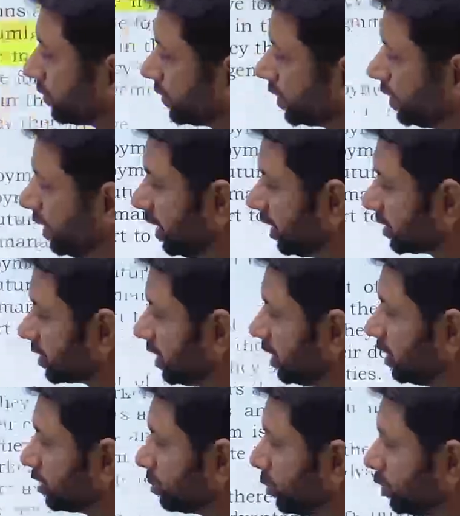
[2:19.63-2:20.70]
industrial
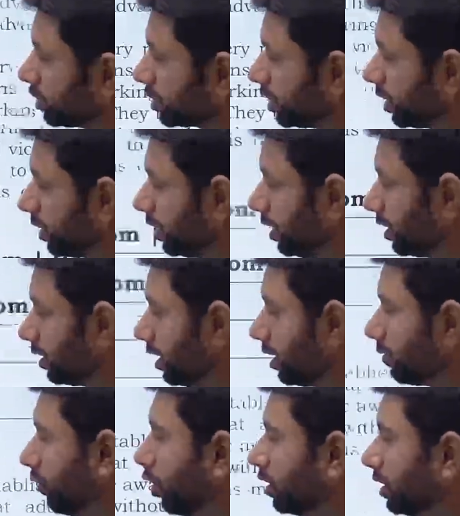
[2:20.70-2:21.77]
disputes, that
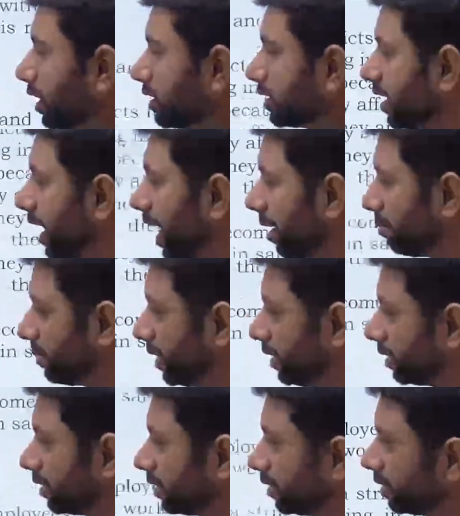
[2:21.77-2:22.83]
what does happen
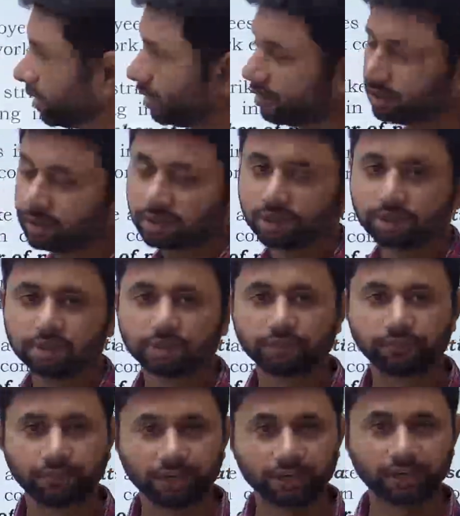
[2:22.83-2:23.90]

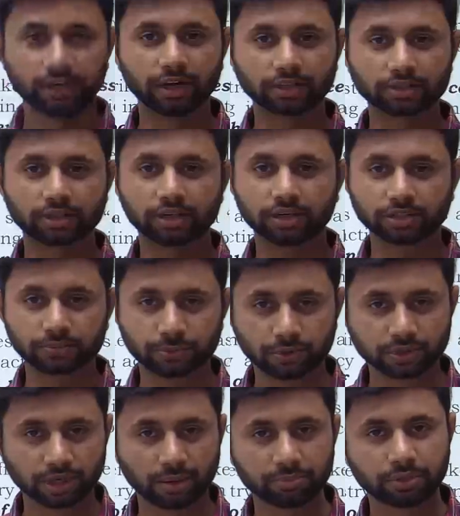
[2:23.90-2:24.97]
when industrial disputes
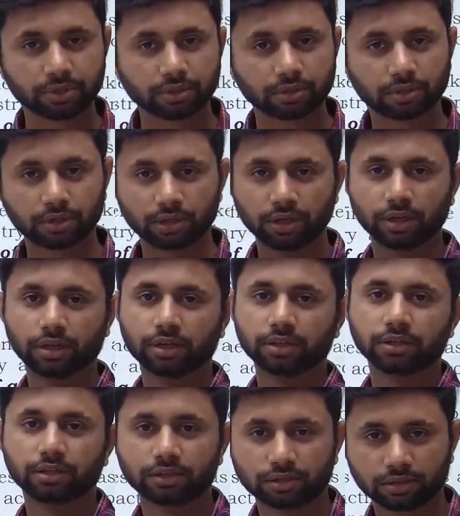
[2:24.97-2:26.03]
happen.
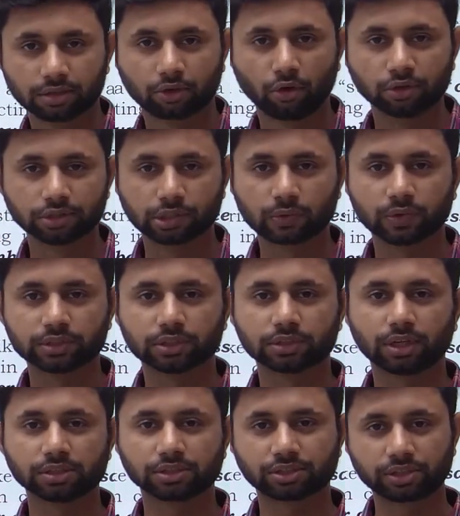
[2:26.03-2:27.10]
The consequences are
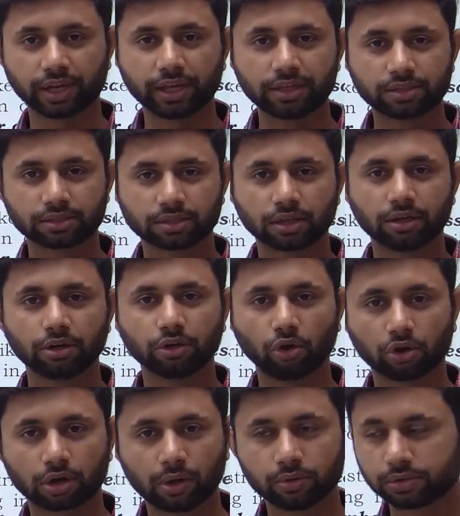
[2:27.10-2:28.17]
strikes,
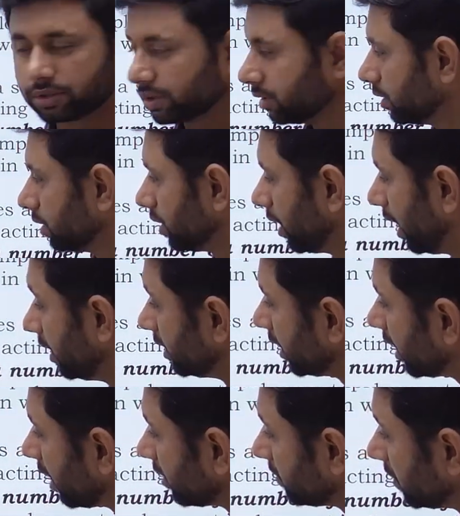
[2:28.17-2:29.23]
lockouts, and there are
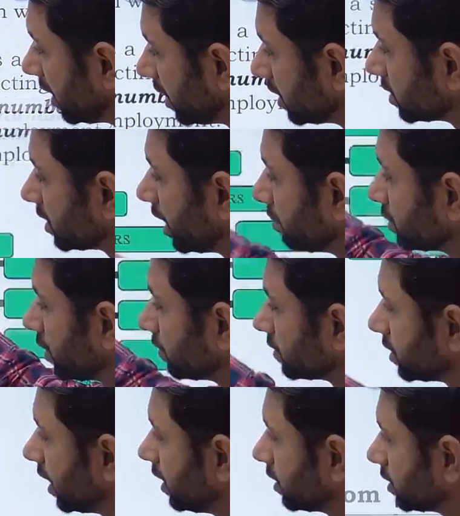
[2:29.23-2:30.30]
various types of
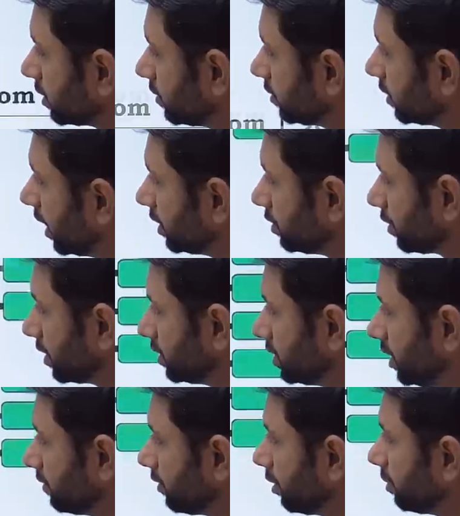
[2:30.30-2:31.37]
strikes, as you can see
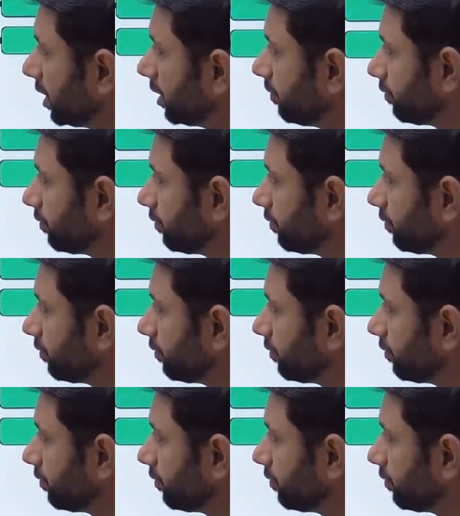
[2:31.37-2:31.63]
from here: